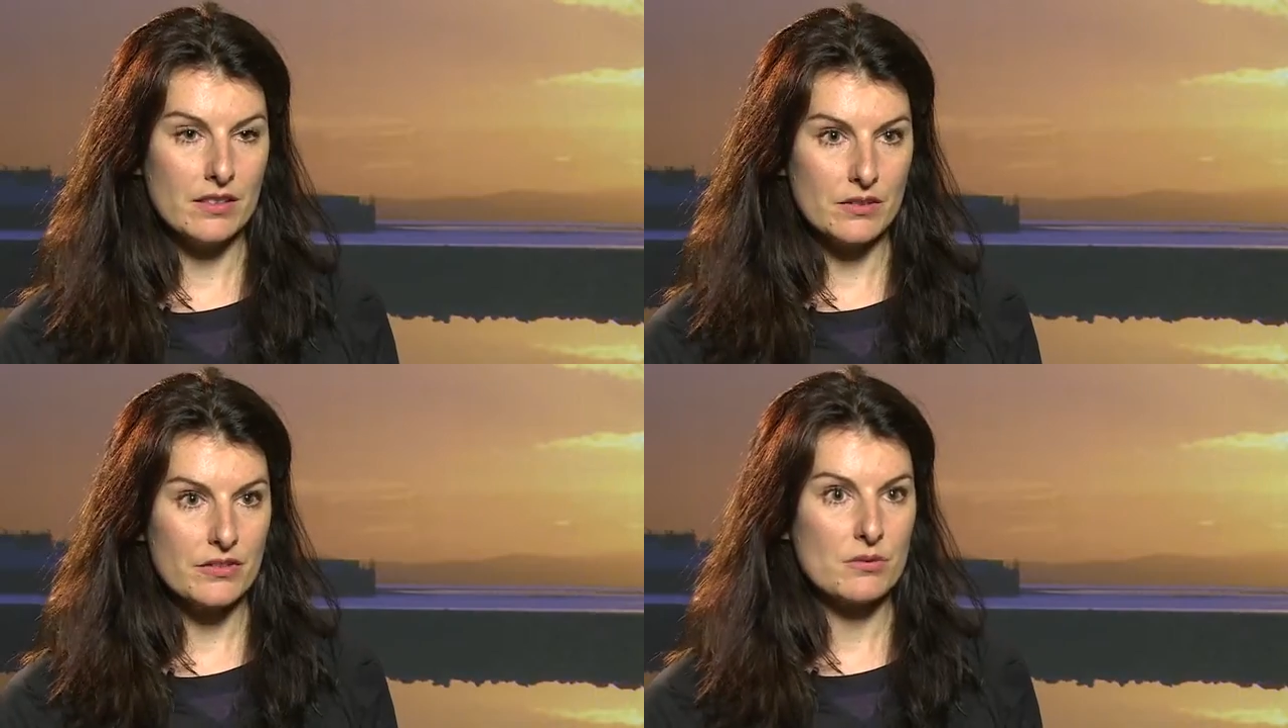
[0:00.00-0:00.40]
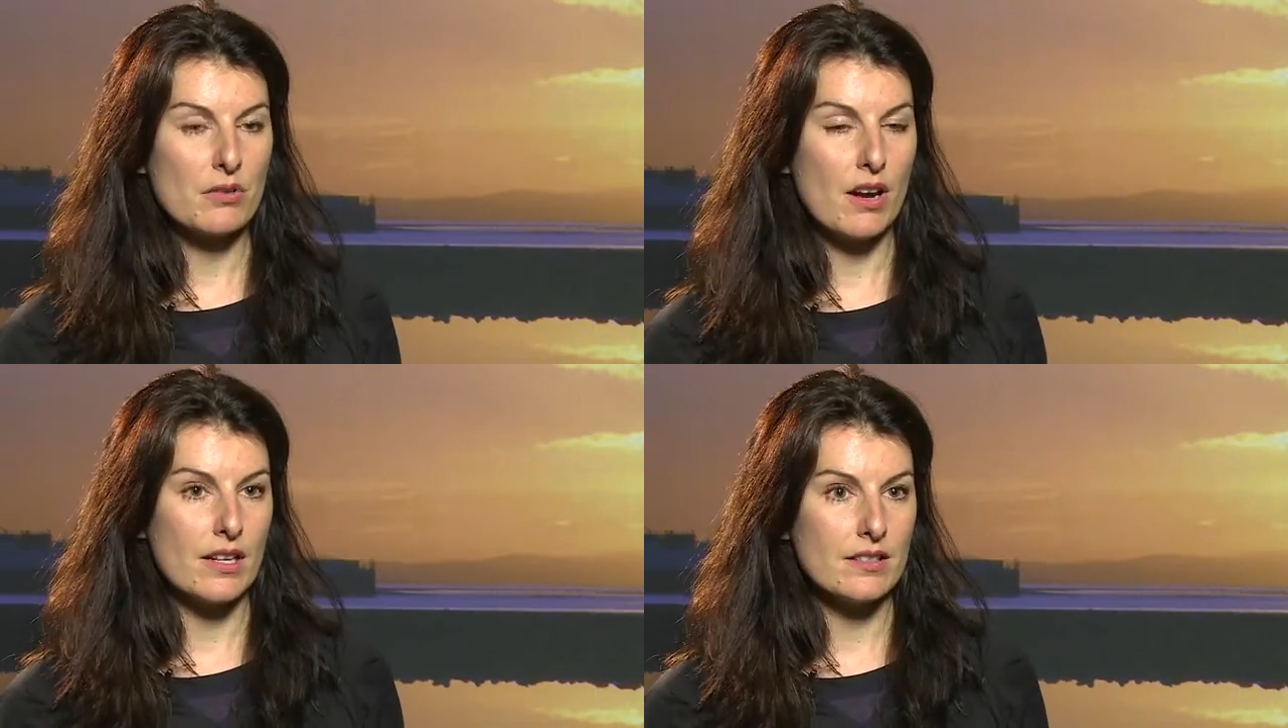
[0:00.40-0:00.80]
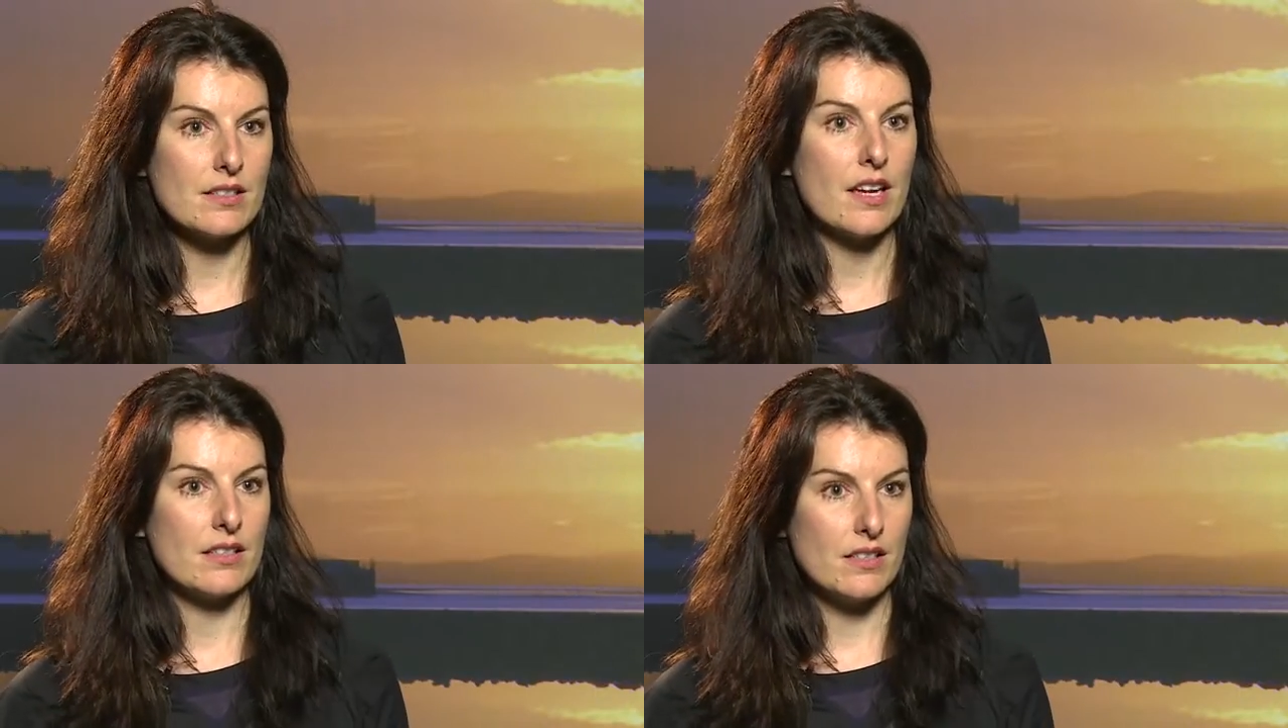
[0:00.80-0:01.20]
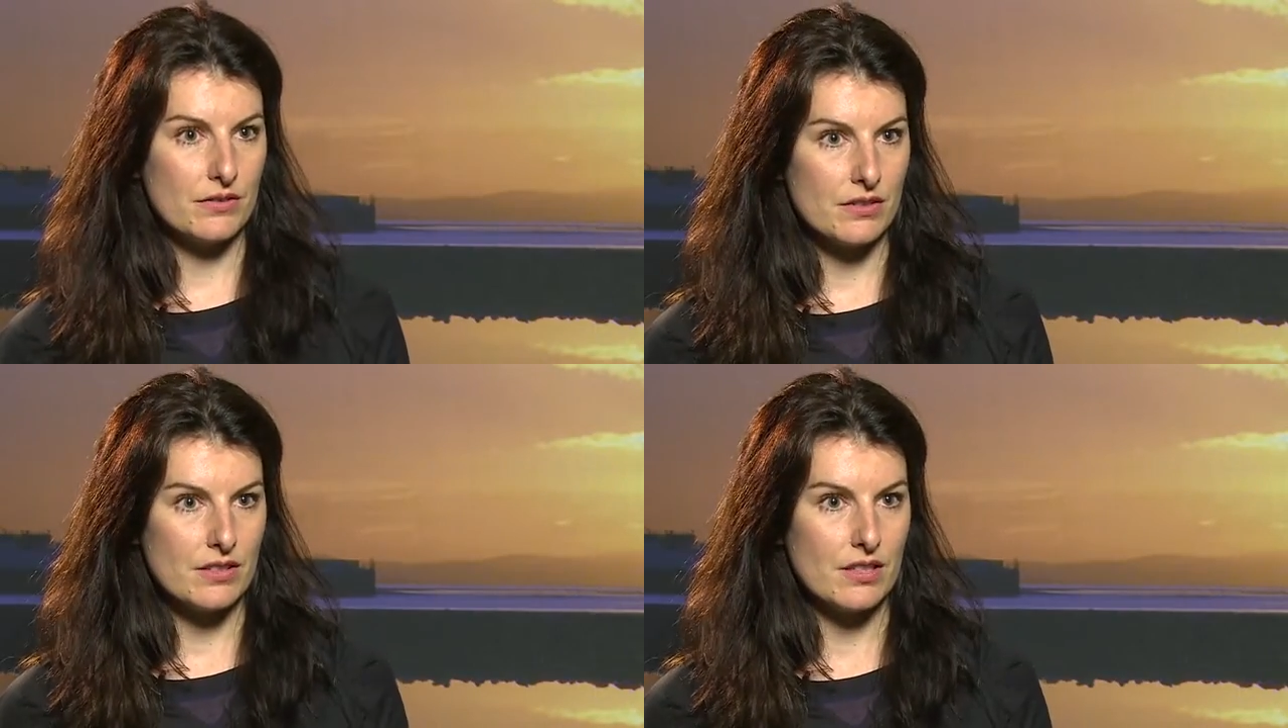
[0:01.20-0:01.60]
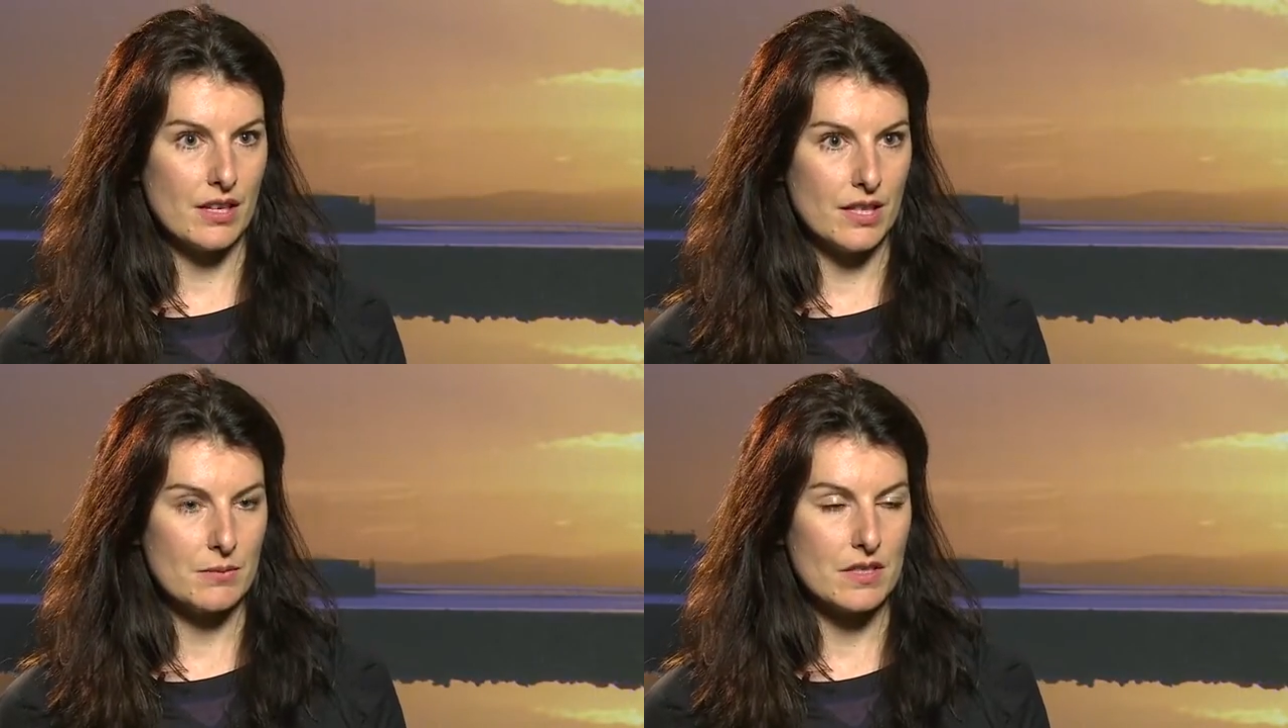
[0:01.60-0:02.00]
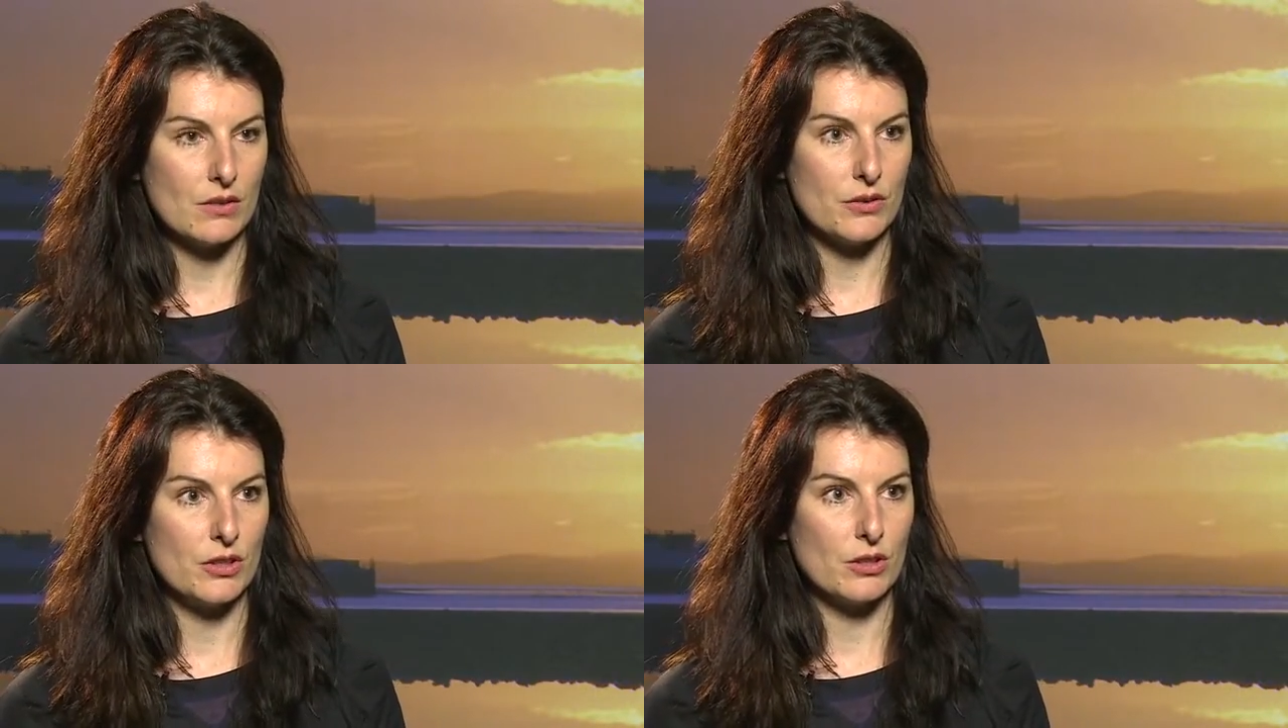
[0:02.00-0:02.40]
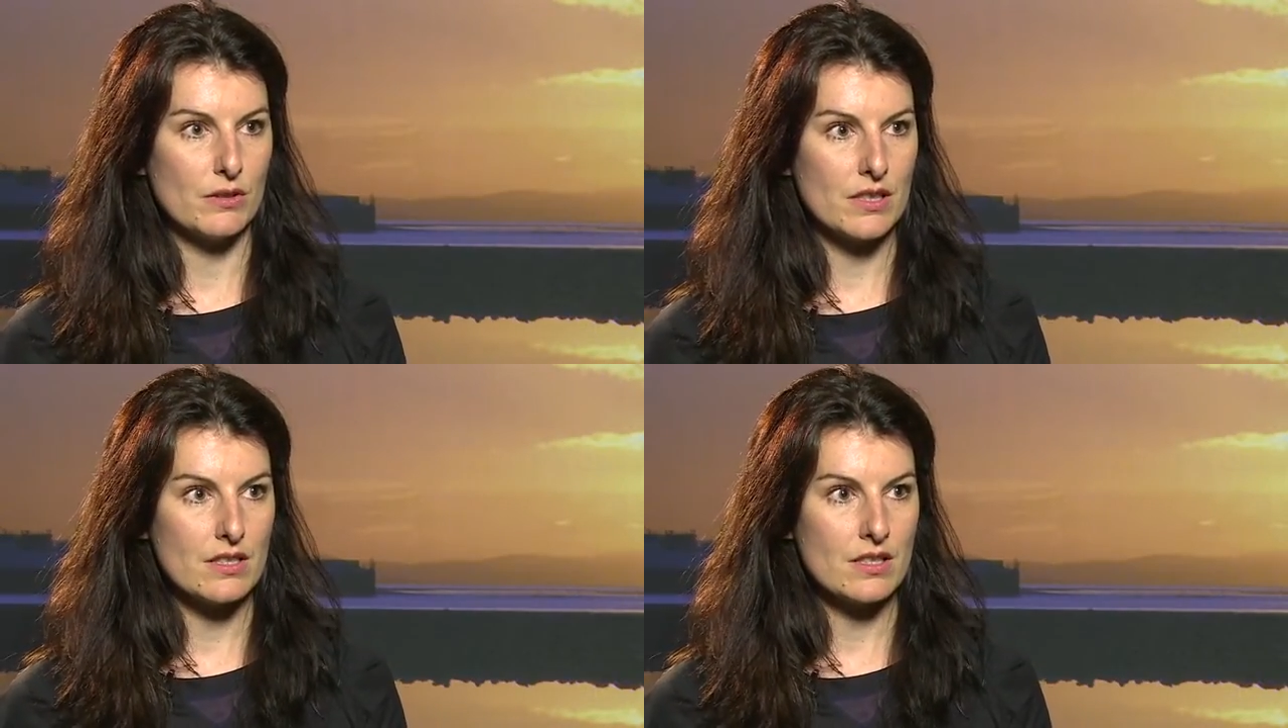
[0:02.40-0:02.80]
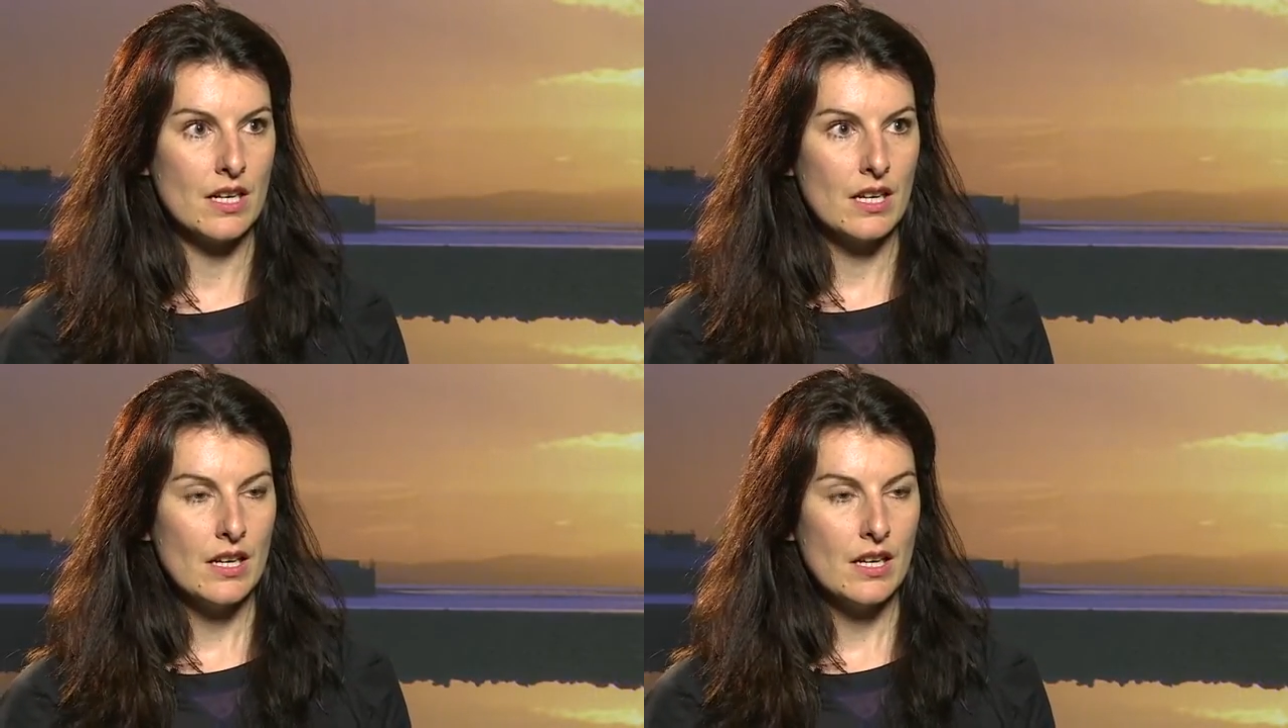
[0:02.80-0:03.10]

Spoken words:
different price and different times of occurrence.